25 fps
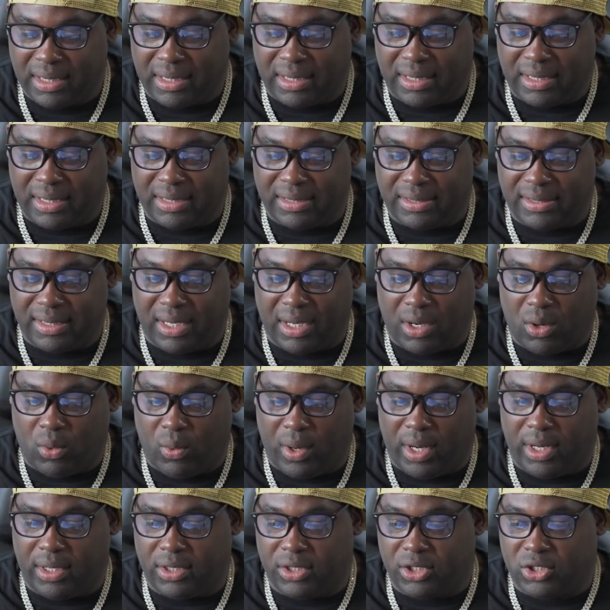Is there a
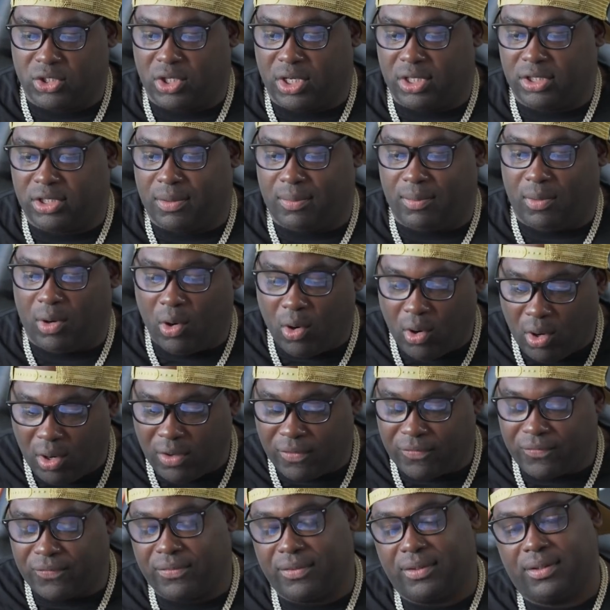way to shut them
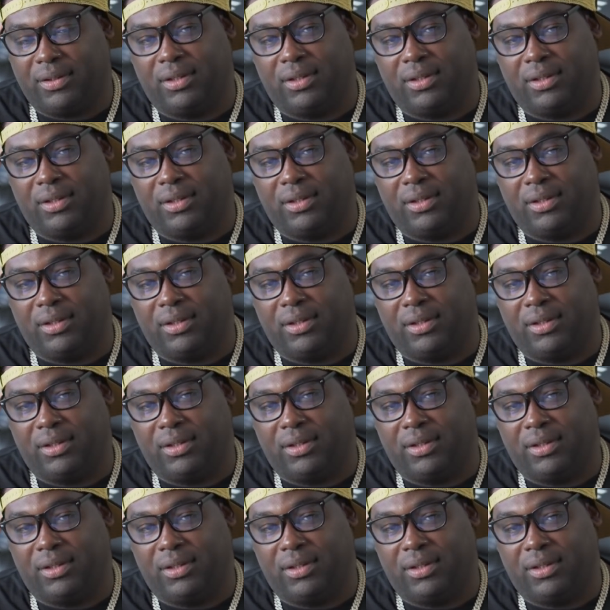off?